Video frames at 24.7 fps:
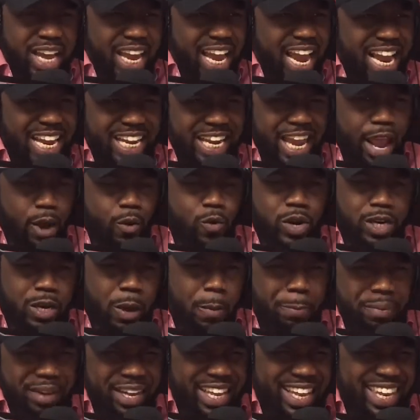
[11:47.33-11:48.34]
And they want to
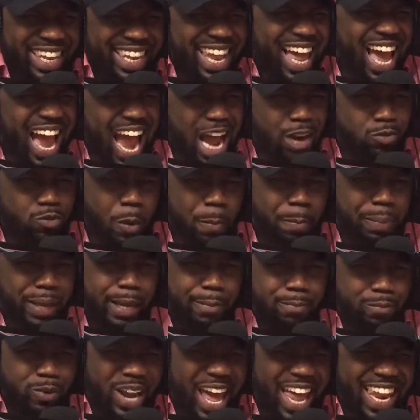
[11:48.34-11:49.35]
be aligned with
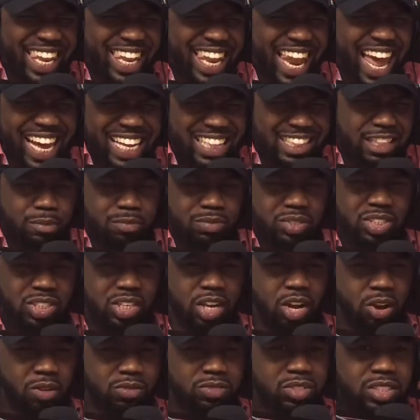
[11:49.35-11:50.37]
people that like
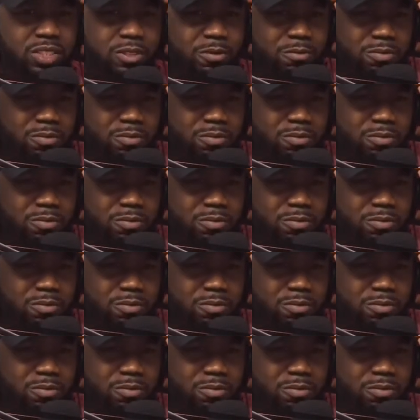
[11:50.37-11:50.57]
themselves.